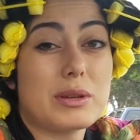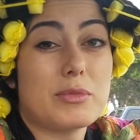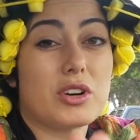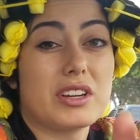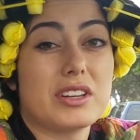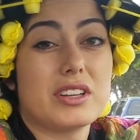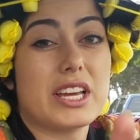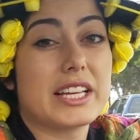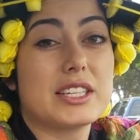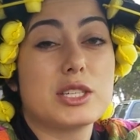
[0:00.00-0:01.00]
I'm not going
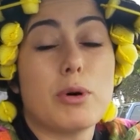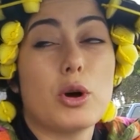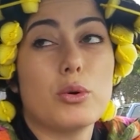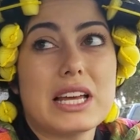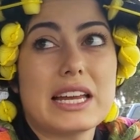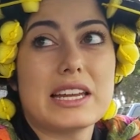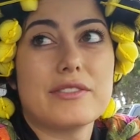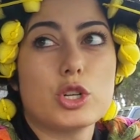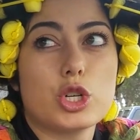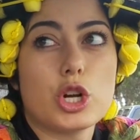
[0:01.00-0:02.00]
to expose any
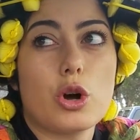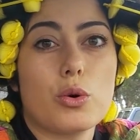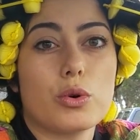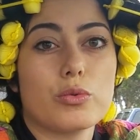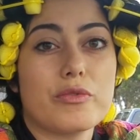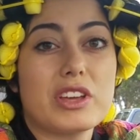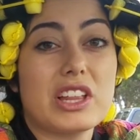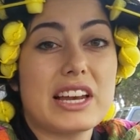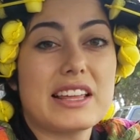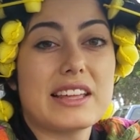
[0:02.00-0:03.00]
of the show or
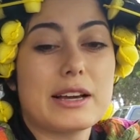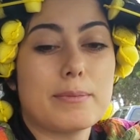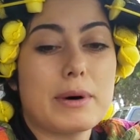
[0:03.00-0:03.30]
reveal anything.